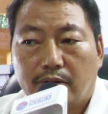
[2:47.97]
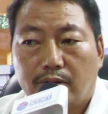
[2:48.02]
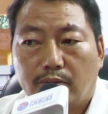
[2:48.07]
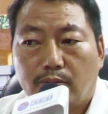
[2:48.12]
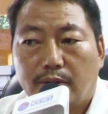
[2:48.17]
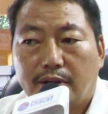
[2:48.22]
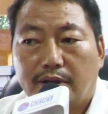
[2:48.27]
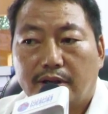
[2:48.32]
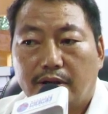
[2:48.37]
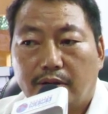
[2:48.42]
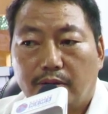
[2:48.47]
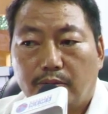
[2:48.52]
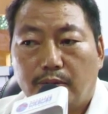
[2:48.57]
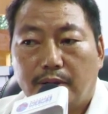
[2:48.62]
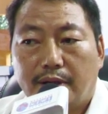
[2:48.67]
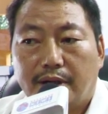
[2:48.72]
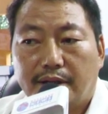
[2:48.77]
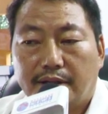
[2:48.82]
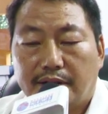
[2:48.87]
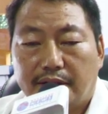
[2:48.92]

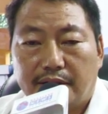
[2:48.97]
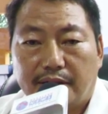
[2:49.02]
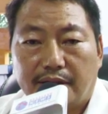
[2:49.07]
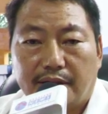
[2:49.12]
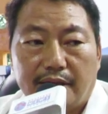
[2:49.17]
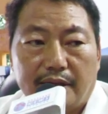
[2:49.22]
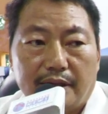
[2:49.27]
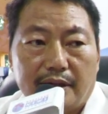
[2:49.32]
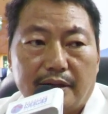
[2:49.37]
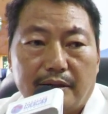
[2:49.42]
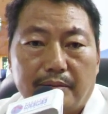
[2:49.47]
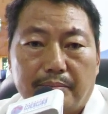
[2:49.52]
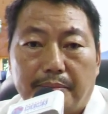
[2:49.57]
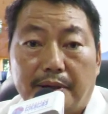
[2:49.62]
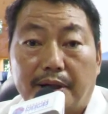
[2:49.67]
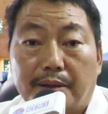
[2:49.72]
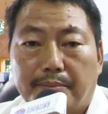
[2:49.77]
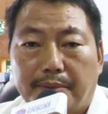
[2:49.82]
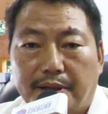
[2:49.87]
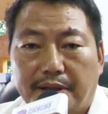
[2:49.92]
100 KL
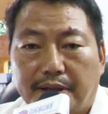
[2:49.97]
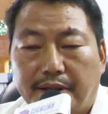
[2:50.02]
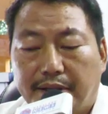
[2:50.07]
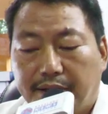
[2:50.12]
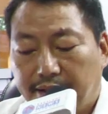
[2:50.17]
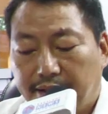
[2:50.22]
per month.